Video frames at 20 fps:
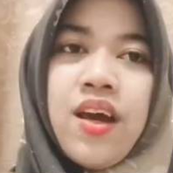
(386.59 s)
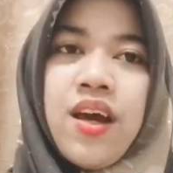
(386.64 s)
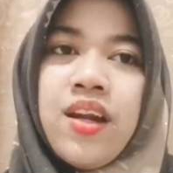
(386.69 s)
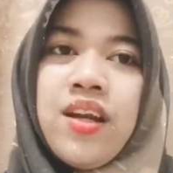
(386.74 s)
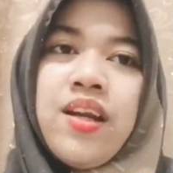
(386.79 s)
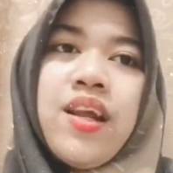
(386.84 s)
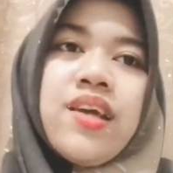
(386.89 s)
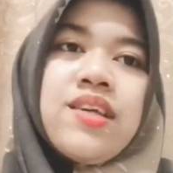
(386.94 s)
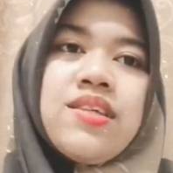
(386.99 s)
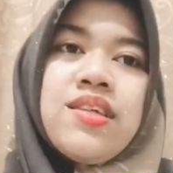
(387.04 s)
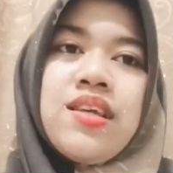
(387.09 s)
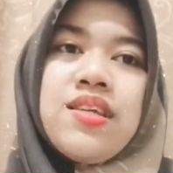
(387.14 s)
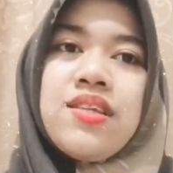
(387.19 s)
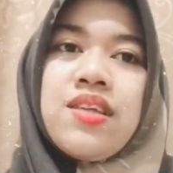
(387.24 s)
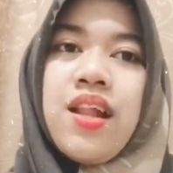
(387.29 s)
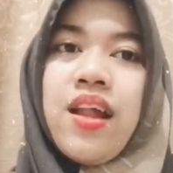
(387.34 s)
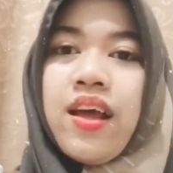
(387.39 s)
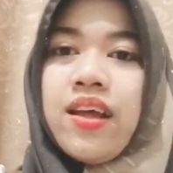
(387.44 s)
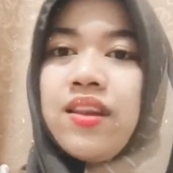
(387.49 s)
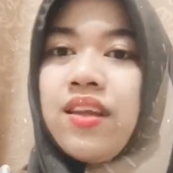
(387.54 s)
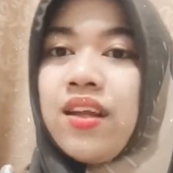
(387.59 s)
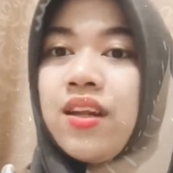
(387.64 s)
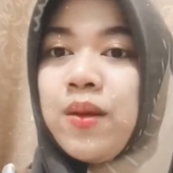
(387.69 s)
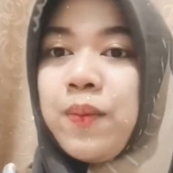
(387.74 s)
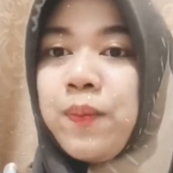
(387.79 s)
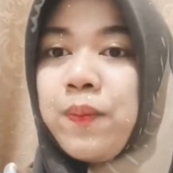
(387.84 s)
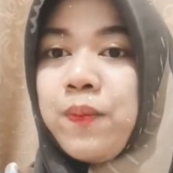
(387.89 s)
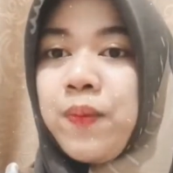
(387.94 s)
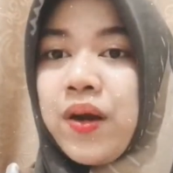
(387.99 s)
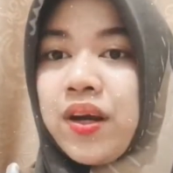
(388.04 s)
And next is selecting the
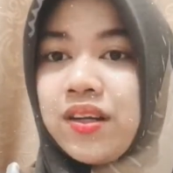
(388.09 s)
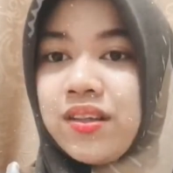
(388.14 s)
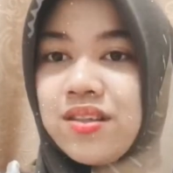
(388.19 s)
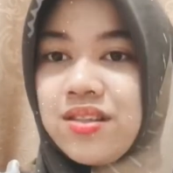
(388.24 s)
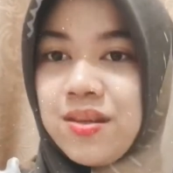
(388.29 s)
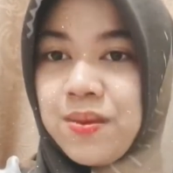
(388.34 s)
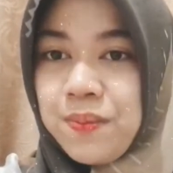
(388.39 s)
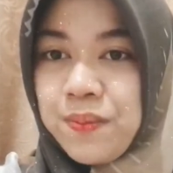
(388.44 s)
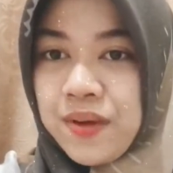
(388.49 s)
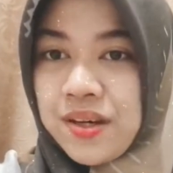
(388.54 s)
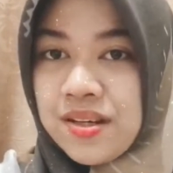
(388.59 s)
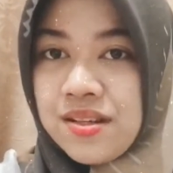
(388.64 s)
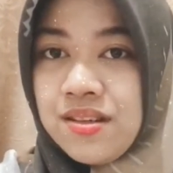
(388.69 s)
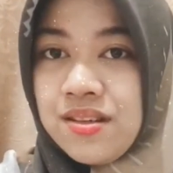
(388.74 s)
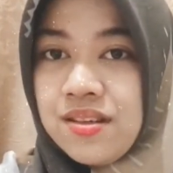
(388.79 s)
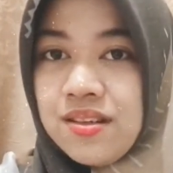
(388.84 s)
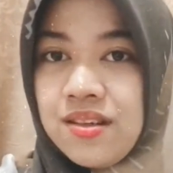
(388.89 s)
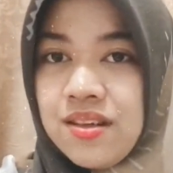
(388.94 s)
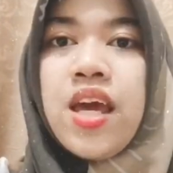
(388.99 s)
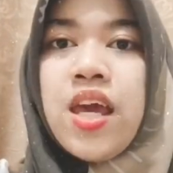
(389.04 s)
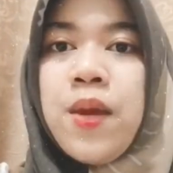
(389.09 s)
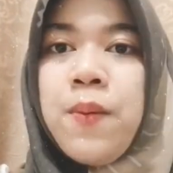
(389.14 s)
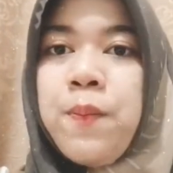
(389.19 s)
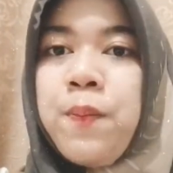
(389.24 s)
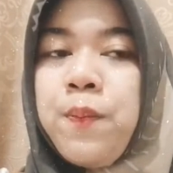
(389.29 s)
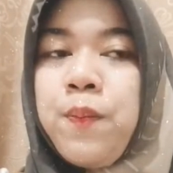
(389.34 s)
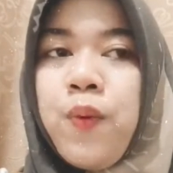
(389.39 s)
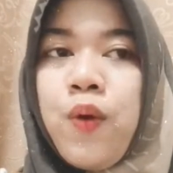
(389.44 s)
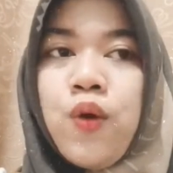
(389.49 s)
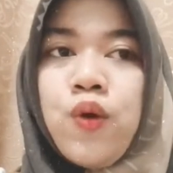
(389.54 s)
participant,
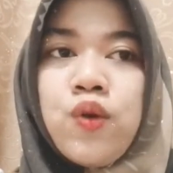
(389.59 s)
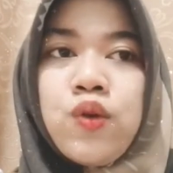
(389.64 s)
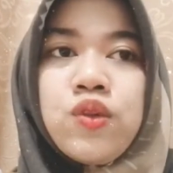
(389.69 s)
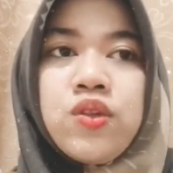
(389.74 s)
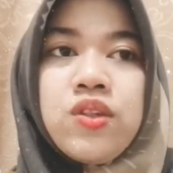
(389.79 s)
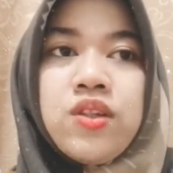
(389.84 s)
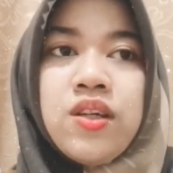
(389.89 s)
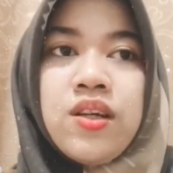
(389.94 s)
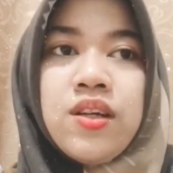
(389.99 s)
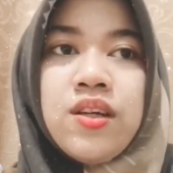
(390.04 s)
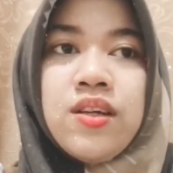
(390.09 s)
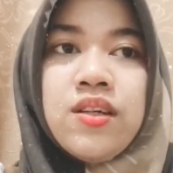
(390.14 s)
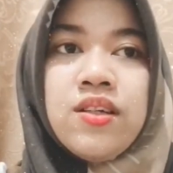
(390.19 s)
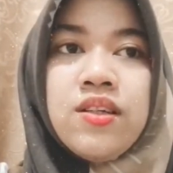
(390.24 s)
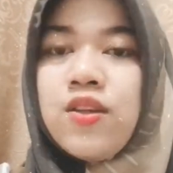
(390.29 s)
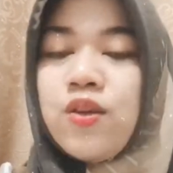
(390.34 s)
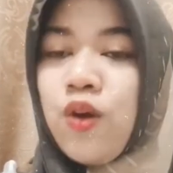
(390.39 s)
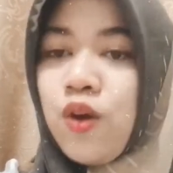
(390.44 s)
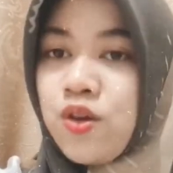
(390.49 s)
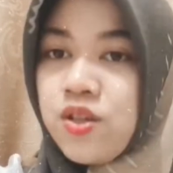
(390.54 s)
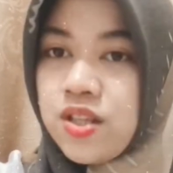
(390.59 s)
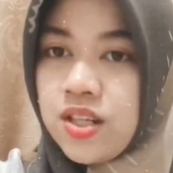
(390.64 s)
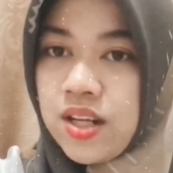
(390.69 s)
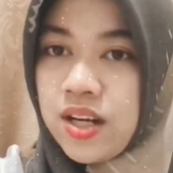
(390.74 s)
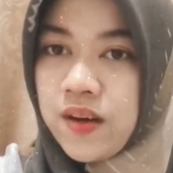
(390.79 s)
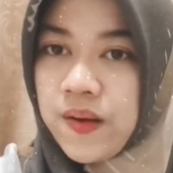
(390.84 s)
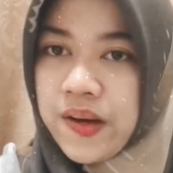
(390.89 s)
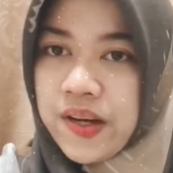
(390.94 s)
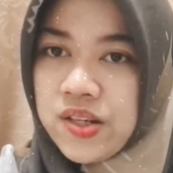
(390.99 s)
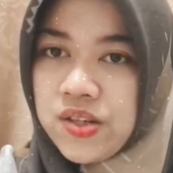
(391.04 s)
important
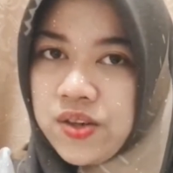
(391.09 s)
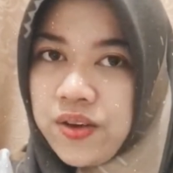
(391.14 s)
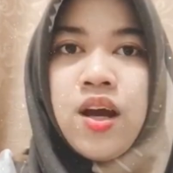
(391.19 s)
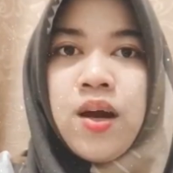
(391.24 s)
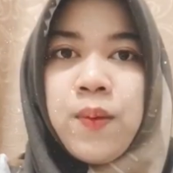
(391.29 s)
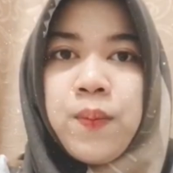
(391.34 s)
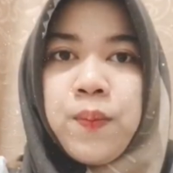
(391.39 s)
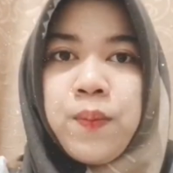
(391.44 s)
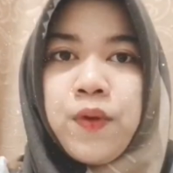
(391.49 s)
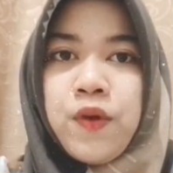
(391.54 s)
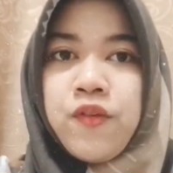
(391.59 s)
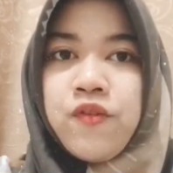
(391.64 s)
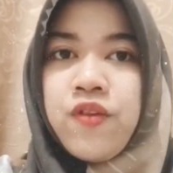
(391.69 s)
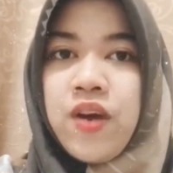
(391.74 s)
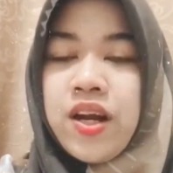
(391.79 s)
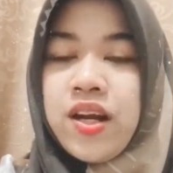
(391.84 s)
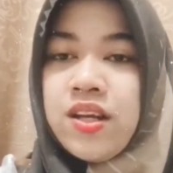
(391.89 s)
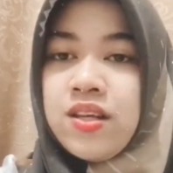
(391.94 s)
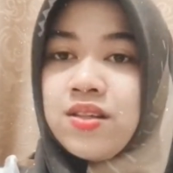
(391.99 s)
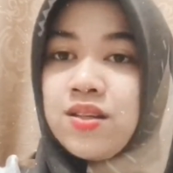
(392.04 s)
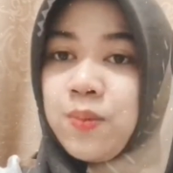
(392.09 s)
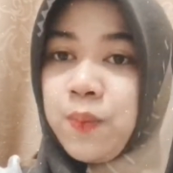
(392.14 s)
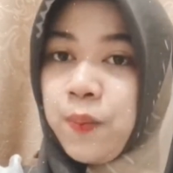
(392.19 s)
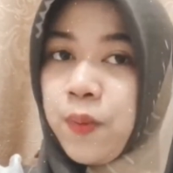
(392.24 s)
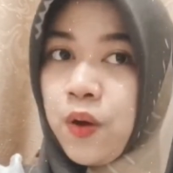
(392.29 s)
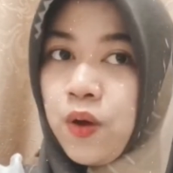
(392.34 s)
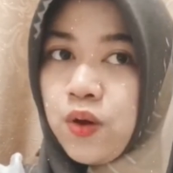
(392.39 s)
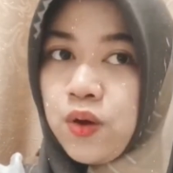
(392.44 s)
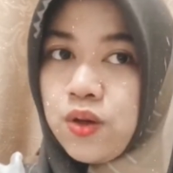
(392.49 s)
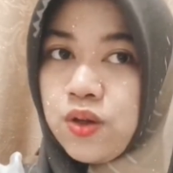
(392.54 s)
consideration, providing
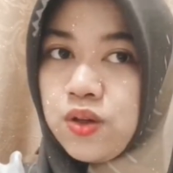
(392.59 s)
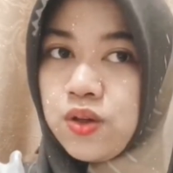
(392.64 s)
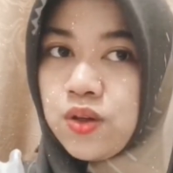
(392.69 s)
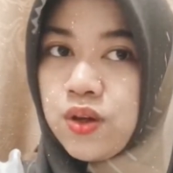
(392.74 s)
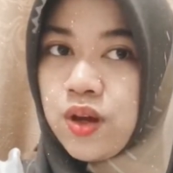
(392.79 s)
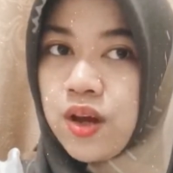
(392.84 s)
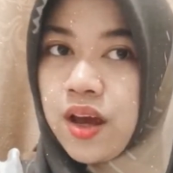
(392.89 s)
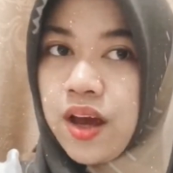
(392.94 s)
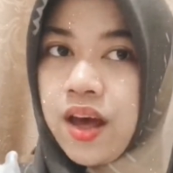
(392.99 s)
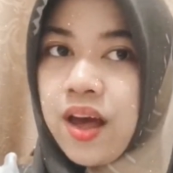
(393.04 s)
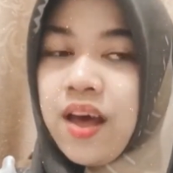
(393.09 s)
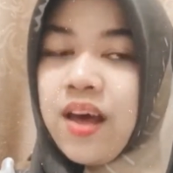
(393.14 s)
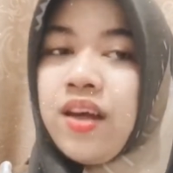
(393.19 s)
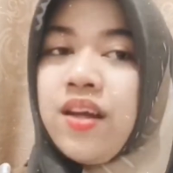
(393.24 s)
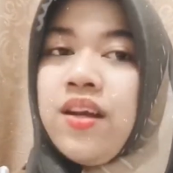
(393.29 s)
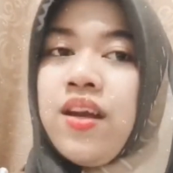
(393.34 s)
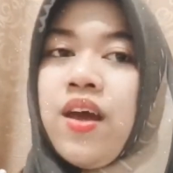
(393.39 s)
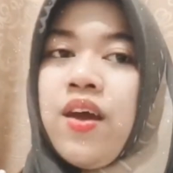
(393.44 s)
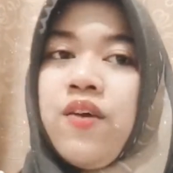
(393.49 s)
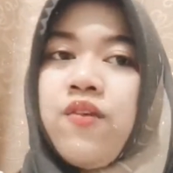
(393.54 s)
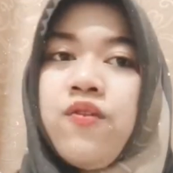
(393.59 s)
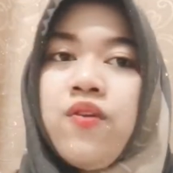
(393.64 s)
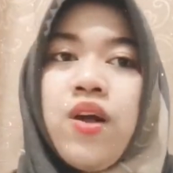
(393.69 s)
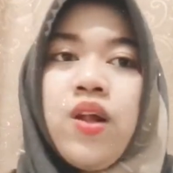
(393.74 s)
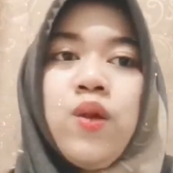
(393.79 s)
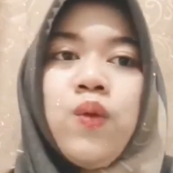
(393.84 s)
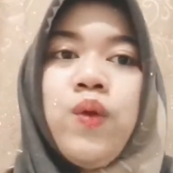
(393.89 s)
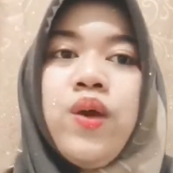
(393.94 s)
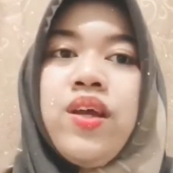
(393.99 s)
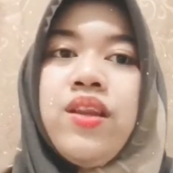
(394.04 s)
support, and
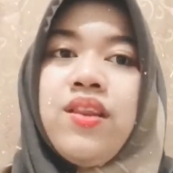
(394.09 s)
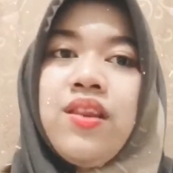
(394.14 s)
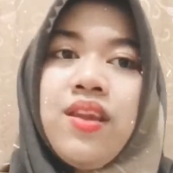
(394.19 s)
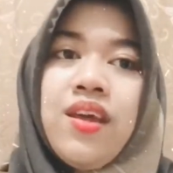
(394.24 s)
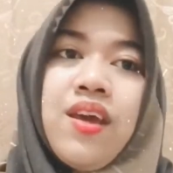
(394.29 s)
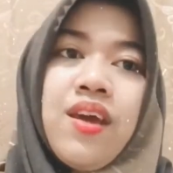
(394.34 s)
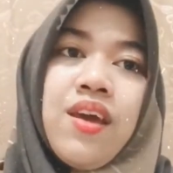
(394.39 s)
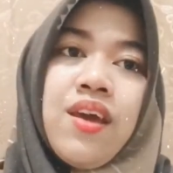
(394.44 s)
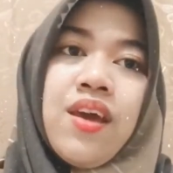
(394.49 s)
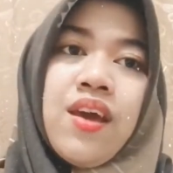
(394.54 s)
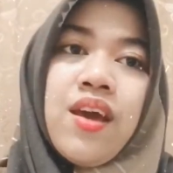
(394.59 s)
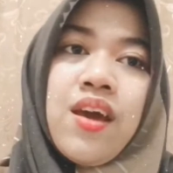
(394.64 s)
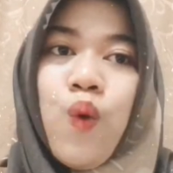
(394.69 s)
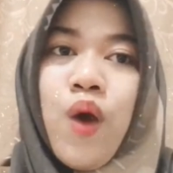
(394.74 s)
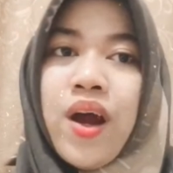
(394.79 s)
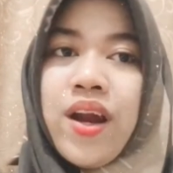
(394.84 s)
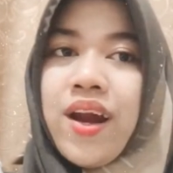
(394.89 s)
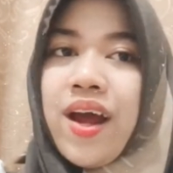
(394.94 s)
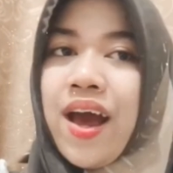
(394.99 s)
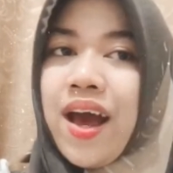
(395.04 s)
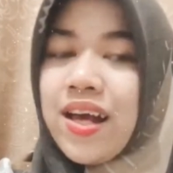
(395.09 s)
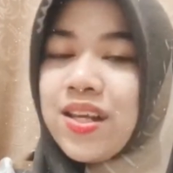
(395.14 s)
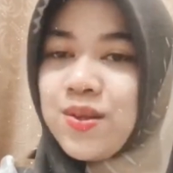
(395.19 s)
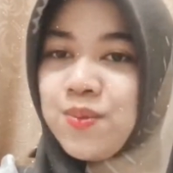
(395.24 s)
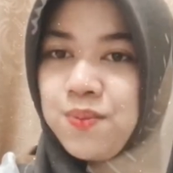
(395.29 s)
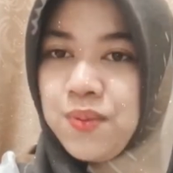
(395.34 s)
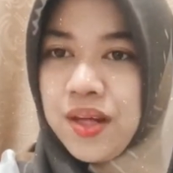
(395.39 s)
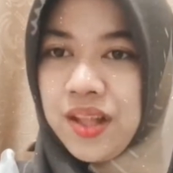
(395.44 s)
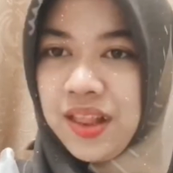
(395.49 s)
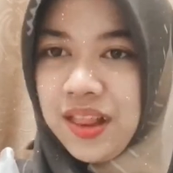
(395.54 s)
evaluating what has
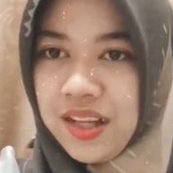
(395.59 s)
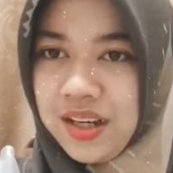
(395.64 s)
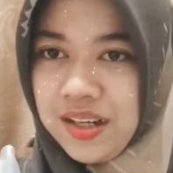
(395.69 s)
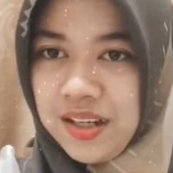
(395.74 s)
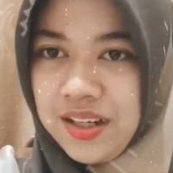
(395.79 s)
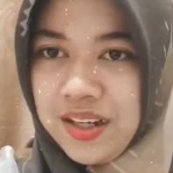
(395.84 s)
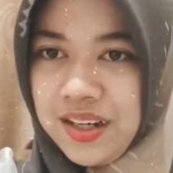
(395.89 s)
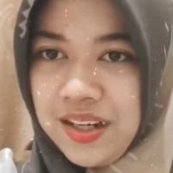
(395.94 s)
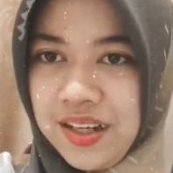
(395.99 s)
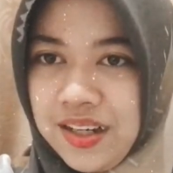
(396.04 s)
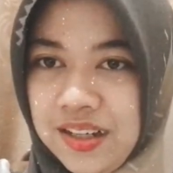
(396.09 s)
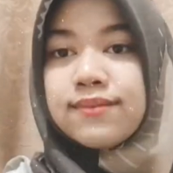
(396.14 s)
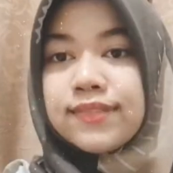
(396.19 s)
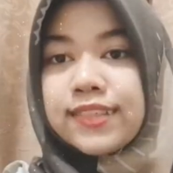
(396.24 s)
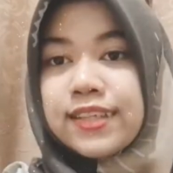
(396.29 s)
been learned.